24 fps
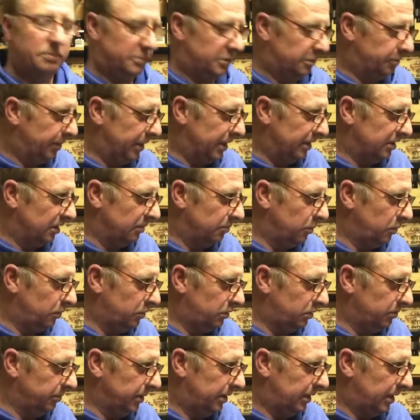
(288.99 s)
spending
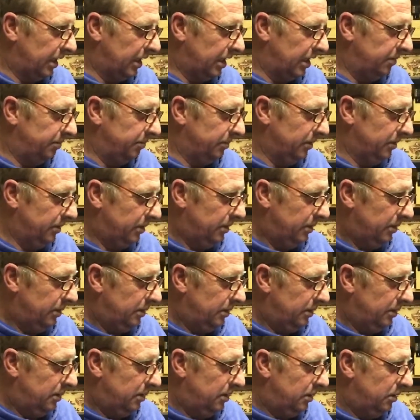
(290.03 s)
most of my time
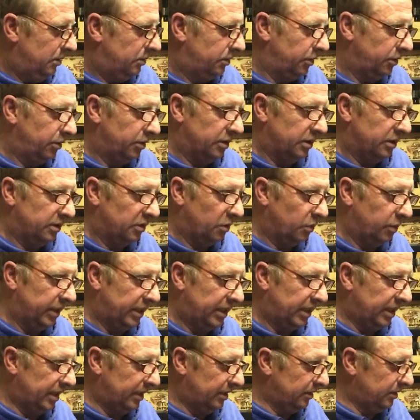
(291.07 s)
doing at the
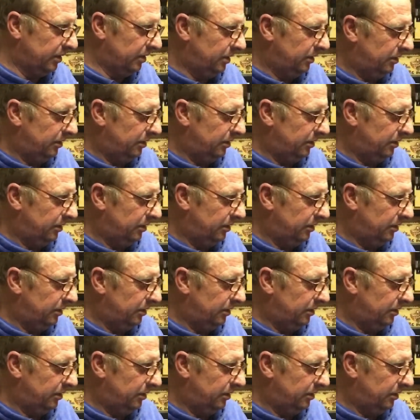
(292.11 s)
weekend.